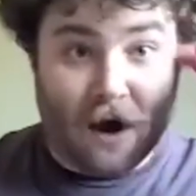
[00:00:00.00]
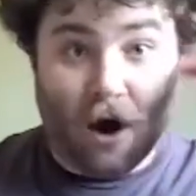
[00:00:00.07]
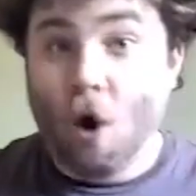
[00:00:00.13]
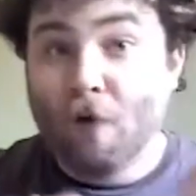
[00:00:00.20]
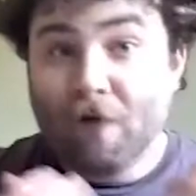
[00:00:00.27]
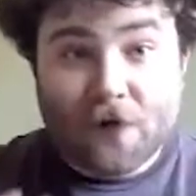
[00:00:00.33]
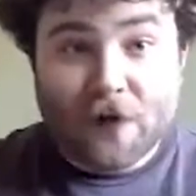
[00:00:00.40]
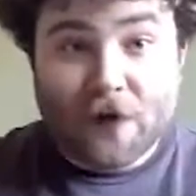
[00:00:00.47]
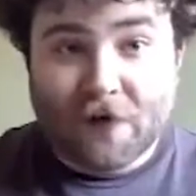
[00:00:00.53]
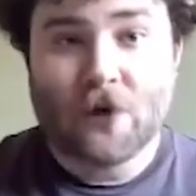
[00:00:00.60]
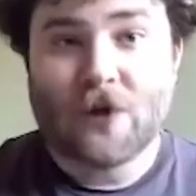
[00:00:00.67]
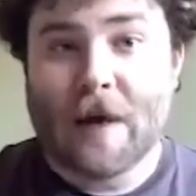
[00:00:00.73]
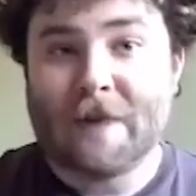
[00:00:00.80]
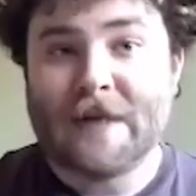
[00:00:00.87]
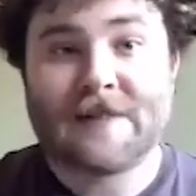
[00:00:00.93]
Hopefully for you,
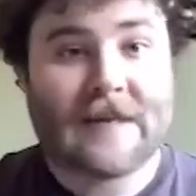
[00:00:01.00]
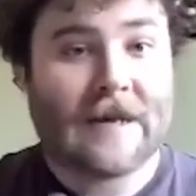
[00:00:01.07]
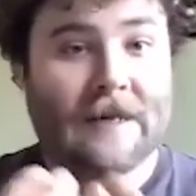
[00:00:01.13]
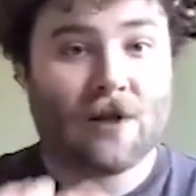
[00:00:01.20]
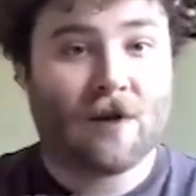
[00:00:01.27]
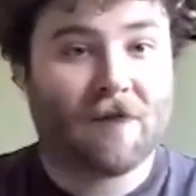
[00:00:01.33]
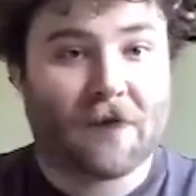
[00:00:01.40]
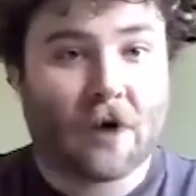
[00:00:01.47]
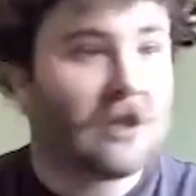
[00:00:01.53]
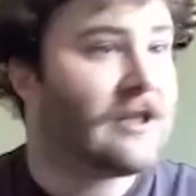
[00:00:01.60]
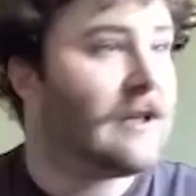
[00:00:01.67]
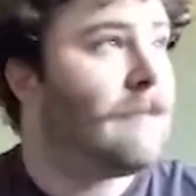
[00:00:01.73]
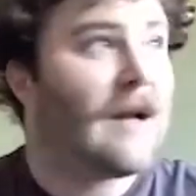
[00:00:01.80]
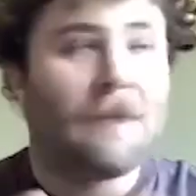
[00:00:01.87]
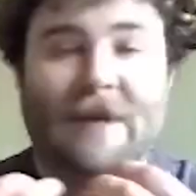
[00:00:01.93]
that means taking the first.
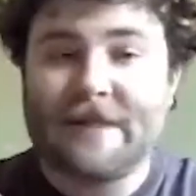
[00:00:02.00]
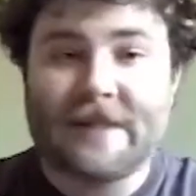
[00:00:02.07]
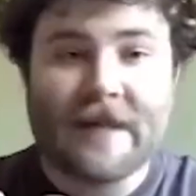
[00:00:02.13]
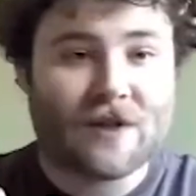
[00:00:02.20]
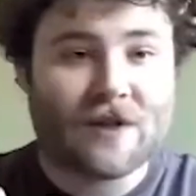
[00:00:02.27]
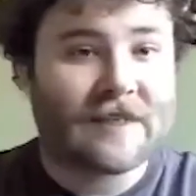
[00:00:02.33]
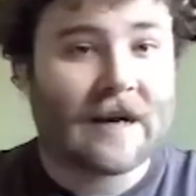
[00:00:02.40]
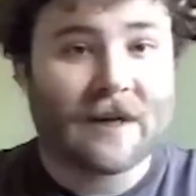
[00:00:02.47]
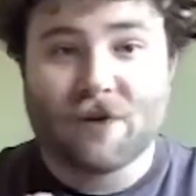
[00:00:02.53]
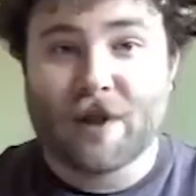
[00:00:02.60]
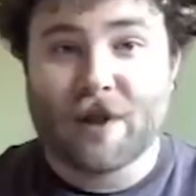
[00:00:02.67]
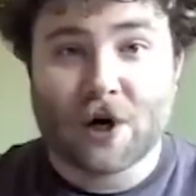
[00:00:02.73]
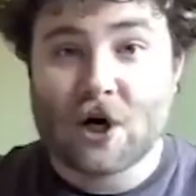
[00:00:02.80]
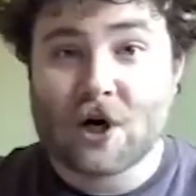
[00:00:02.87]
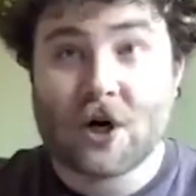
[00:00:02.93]
It might mean taking the second, the
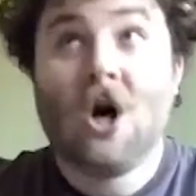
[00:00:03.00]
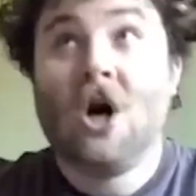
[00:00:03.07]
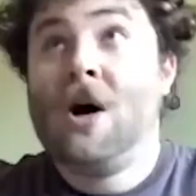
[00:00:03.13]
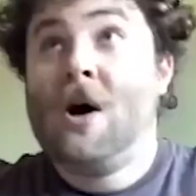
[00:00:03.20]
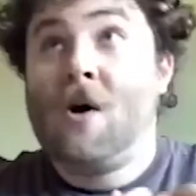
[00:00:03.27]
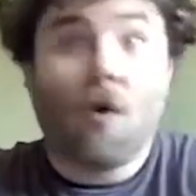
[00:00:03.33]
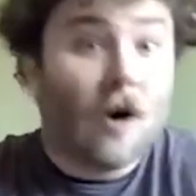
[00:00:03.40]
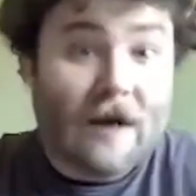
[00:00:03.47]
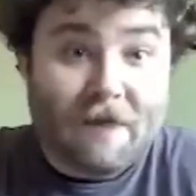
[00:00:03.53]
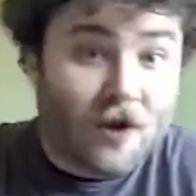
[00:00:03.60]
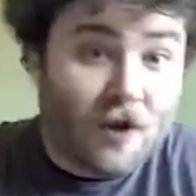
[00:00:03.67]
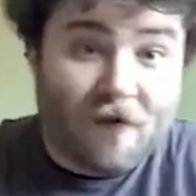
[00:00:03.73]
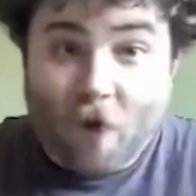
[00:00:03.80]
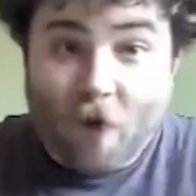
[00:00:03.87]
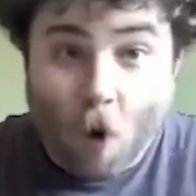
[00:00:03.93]
third, or even the
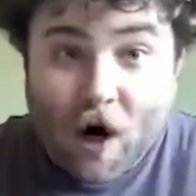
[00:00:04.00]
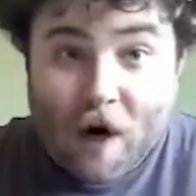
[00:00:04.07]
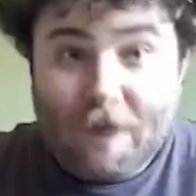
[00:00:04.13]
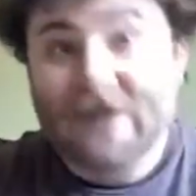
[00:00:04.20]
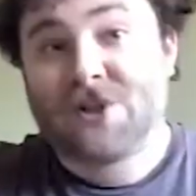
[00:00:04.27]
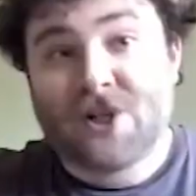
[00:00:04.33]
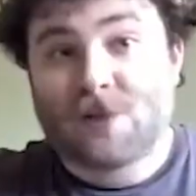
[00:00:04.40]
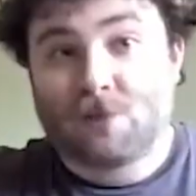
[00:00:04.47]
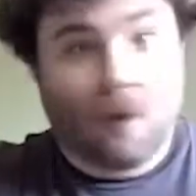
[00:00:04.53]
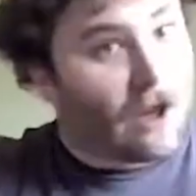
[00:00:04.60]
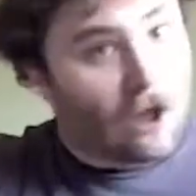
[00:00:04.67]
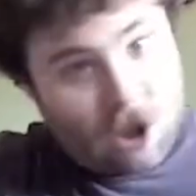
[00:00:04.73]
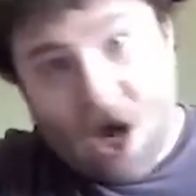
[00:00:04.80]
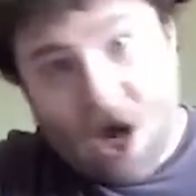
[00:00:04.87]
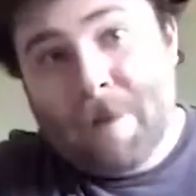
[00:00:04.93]
four, but just with a
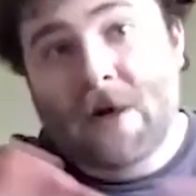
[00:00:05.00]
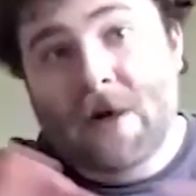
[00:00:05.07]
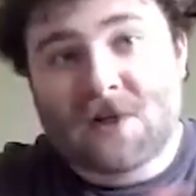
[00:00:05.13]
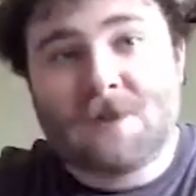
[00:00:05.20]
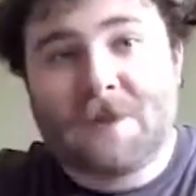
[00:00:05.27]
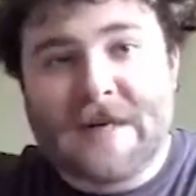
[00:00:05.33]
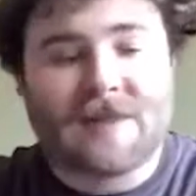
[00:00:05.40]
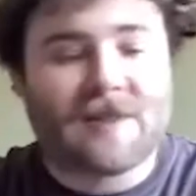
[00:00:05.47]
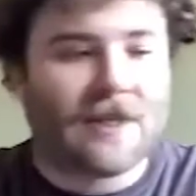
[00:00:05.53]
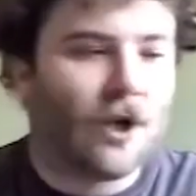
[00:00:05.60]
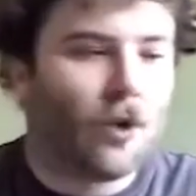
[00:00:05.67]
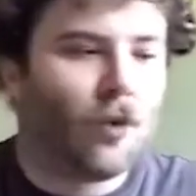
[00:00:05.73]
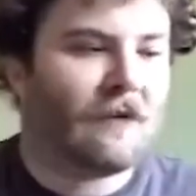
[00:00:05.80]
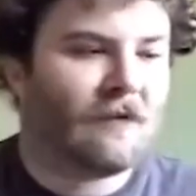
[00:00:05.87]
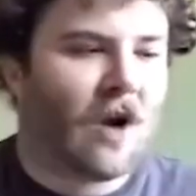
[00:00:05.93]
lot better speaks than
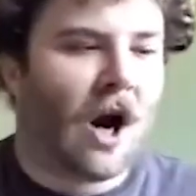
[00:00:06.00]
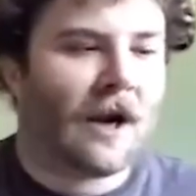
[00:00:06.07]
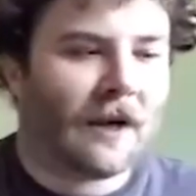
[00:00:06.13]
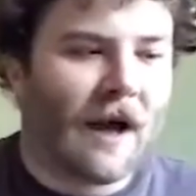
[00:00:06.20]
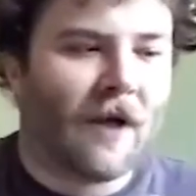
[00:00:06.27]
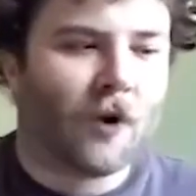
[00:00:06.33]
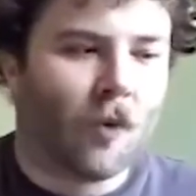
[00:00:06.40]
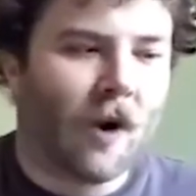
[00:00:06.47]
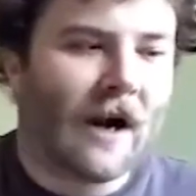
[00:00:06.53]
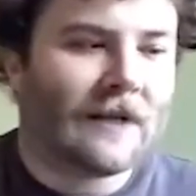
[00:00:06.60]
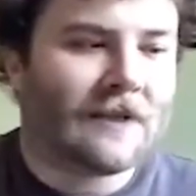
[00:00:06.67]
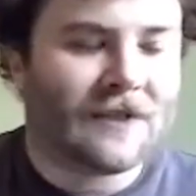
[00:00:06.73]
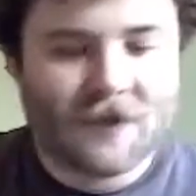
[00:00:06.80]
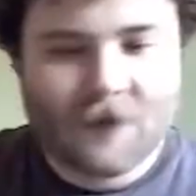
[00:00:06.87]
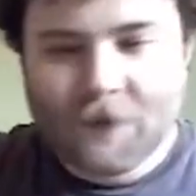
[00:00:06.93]
you would have gotten
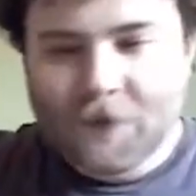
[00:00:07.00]
otherwise.